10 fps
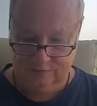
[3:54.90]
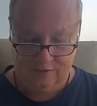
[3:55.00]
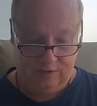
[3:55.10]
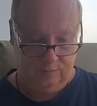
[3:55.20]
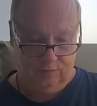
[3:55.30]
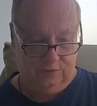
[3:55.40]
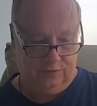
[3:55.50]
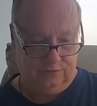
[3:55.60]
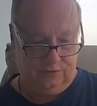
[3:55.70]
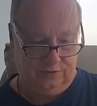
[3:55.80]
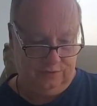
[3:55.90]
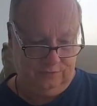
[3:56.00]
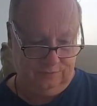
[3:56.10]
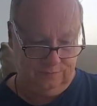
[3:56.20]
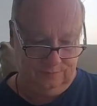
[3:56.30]
type of energy, you
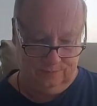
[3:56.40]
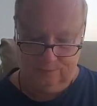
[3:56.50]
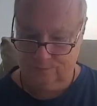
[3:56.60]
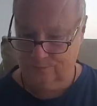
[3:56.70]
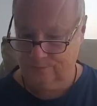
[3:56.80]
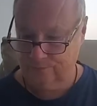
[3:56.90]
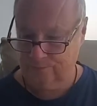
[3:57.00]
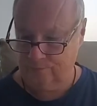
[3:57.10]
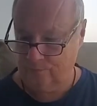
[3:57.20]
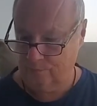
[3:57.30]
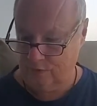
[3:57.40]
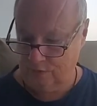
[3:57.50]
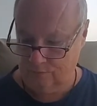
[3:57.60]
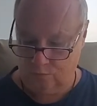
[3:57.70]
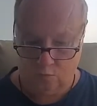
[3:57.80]
know?
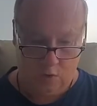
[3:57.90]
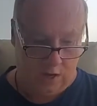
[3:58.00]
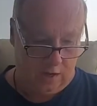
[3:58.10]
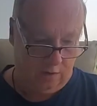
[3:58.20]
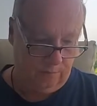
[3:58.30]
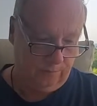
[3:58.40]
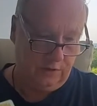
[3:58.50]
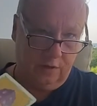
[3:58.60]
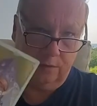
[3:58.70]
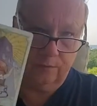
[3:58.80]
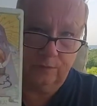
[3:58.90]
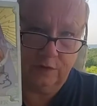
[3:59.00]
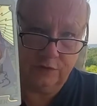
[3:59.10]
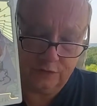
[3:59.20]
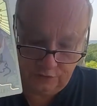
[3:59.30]
Wow. Now,
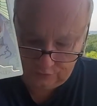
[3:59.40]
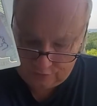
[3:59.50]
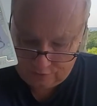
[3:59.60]
this is